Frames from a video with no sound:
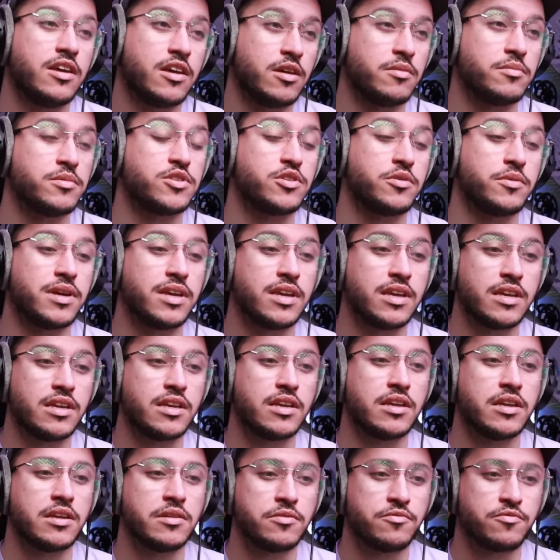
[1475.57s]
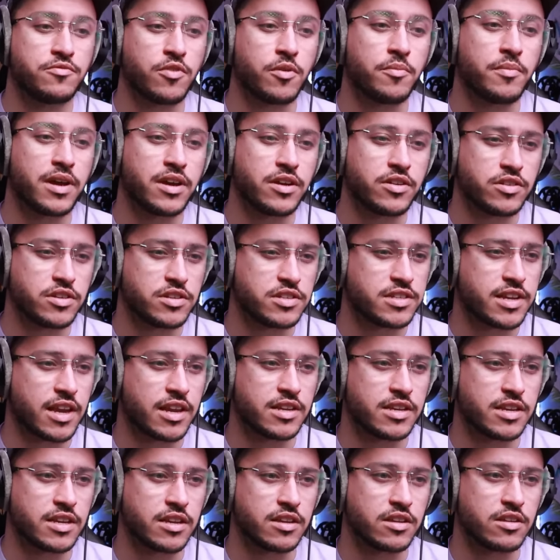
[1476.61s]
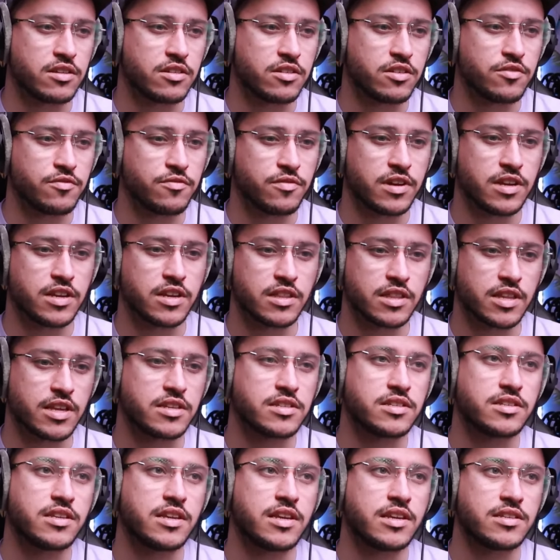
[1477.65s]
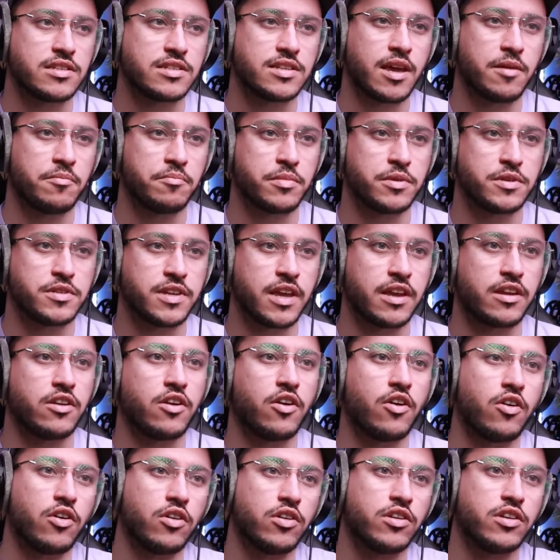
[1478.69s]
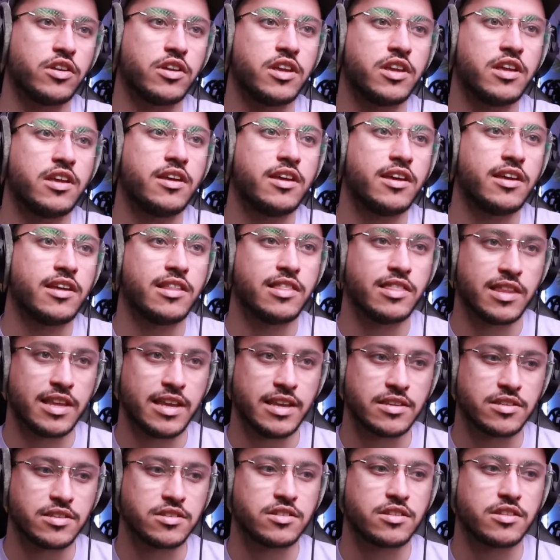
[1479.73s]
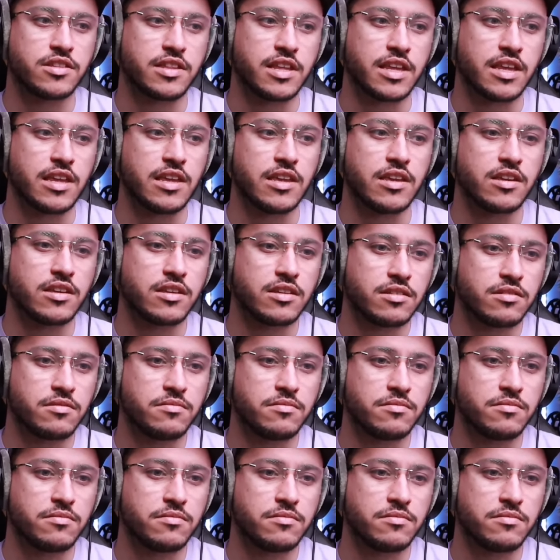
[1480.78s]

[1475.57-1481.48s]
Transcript: So it from my understanding of reading this, it's 10% on at least the